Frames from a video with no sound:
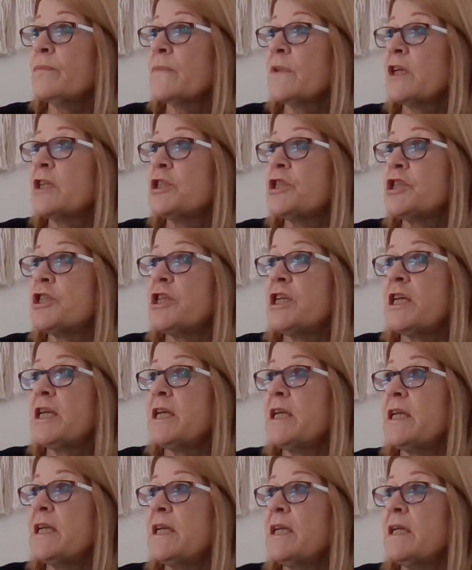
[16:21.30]

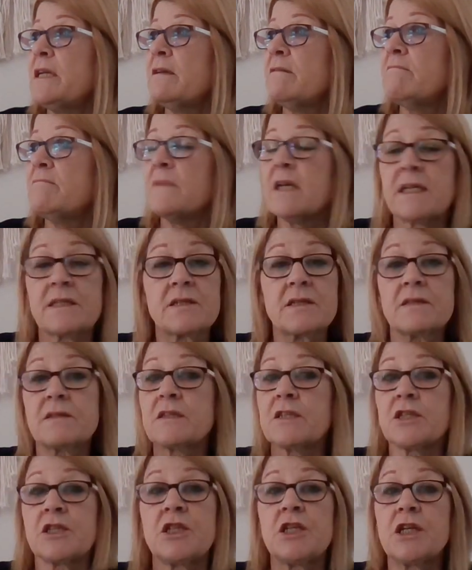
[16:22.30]
She
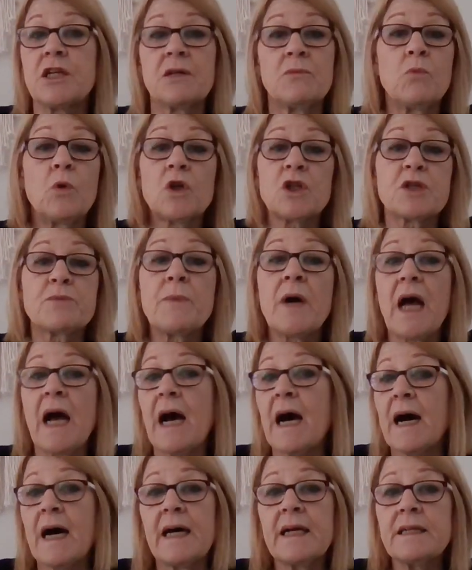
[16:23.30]
can watch my
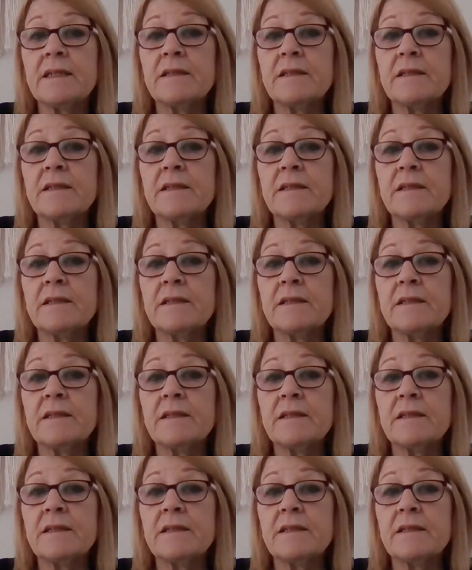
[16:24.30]
heart,